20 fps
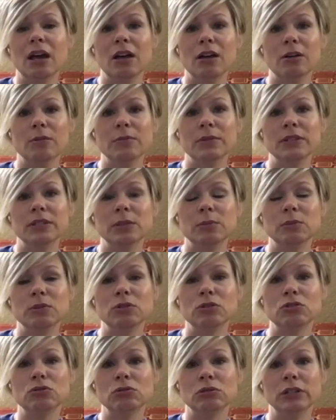the
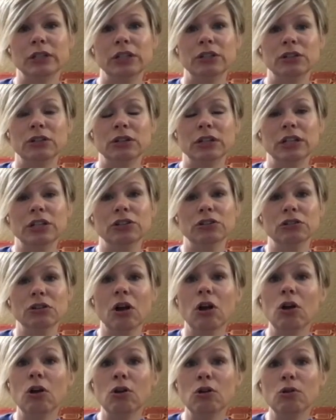spiritual leader in your
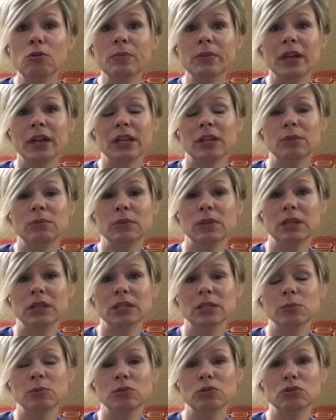home, that can be a
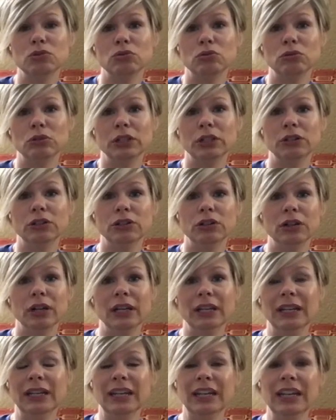spiritual leader
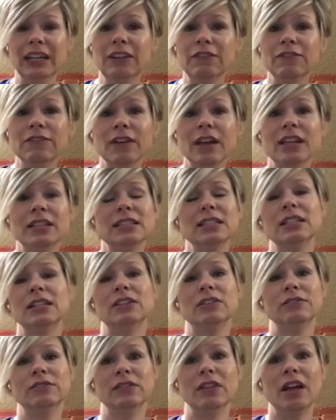in any facet
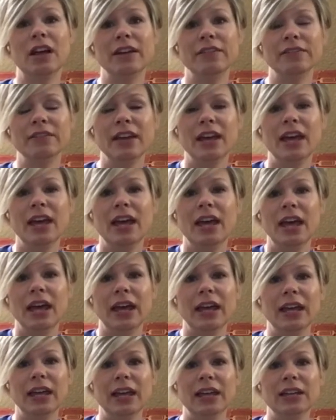of life.
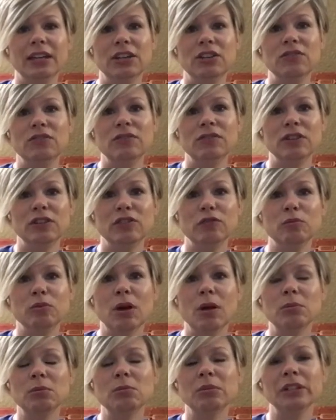And you've
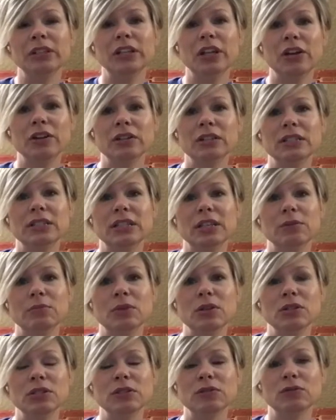probably noticed that
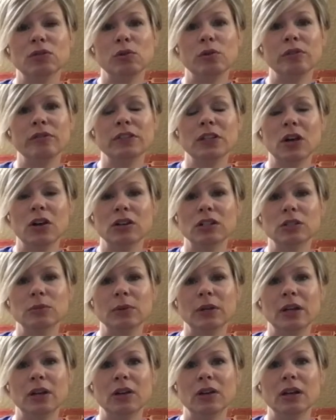most of what we've talked
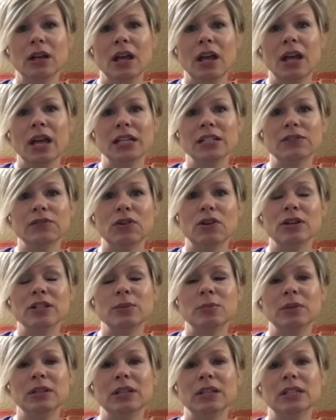about as far as
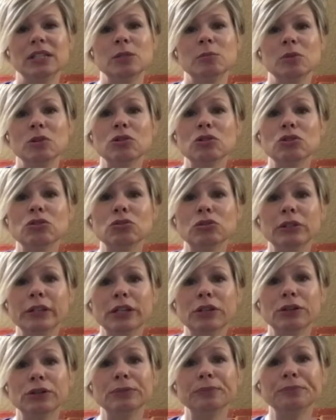being a spiritual
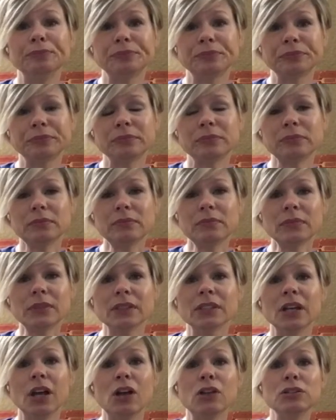leader
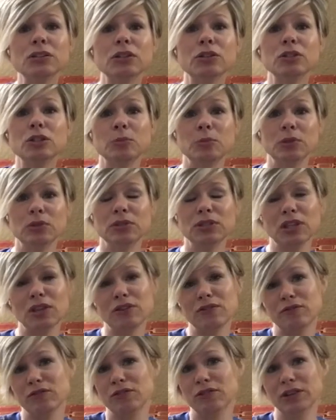also spills
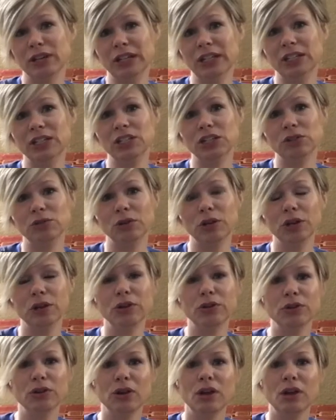over into other